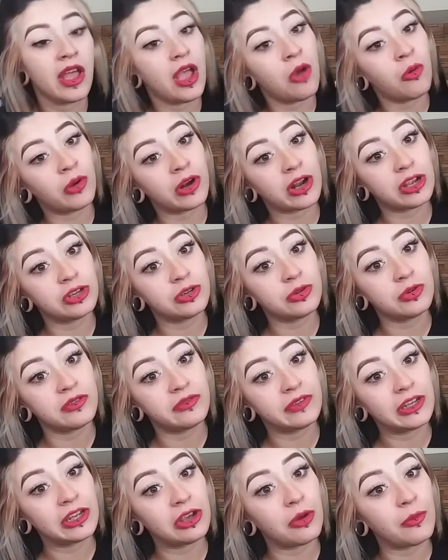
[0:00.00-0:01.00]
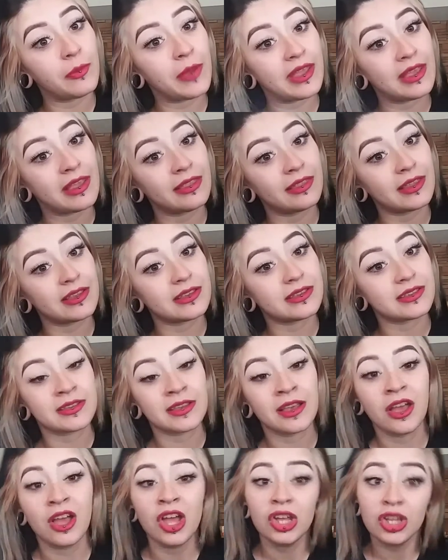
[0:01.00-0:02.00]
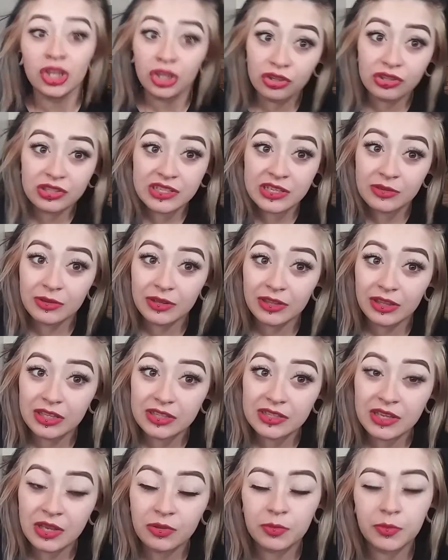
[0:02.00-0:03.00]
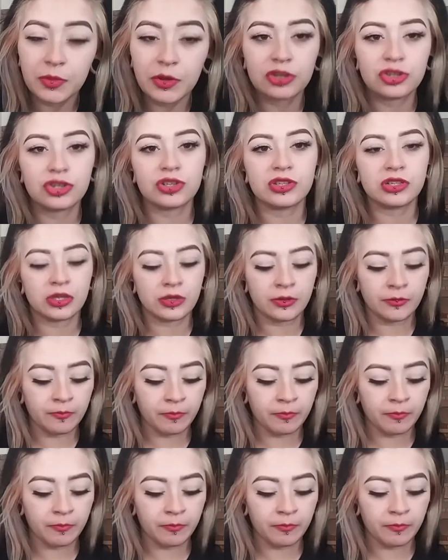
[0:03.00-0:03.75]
and when I do a video making this, you'll see what it looks like with brushes.